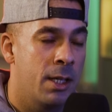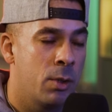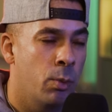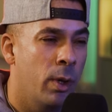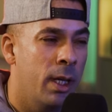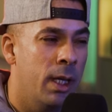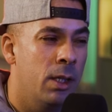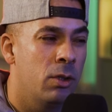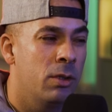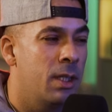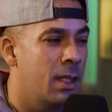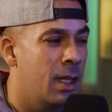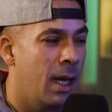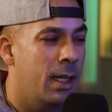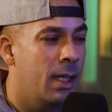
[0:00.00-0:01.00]
So what he does
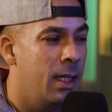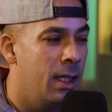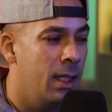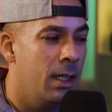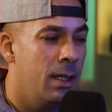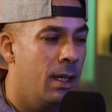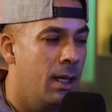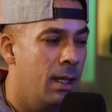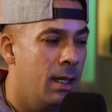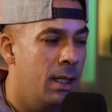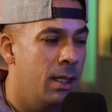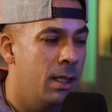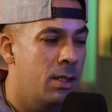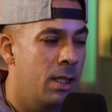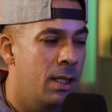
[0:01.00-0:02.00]
is like
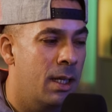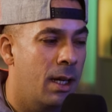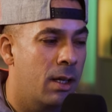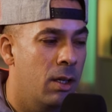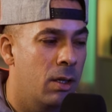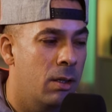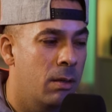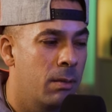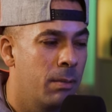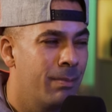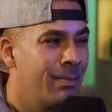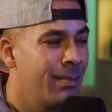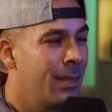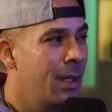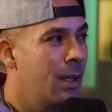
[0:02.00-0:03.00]
he's like
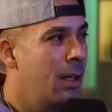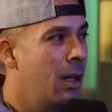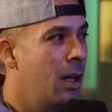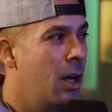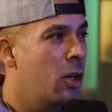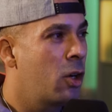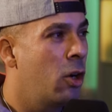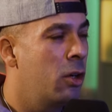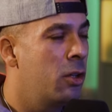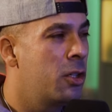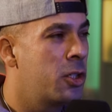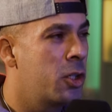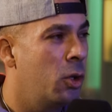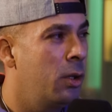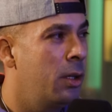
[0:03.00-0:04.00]
a
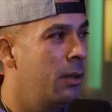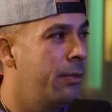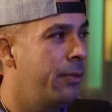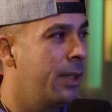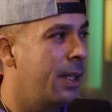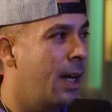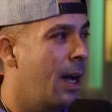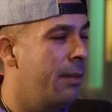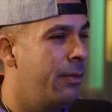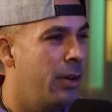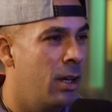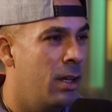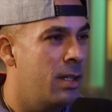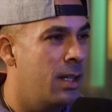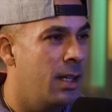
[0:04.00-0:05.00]
consultant for
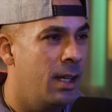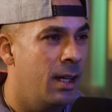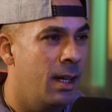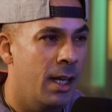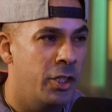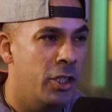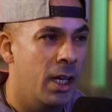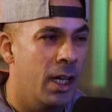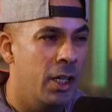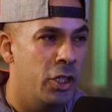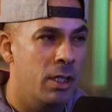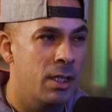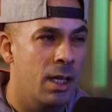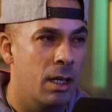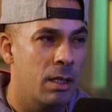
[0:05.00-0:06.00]
diversity in the
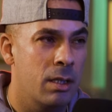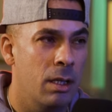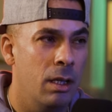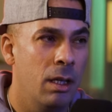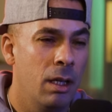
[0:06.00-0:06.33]
education sector.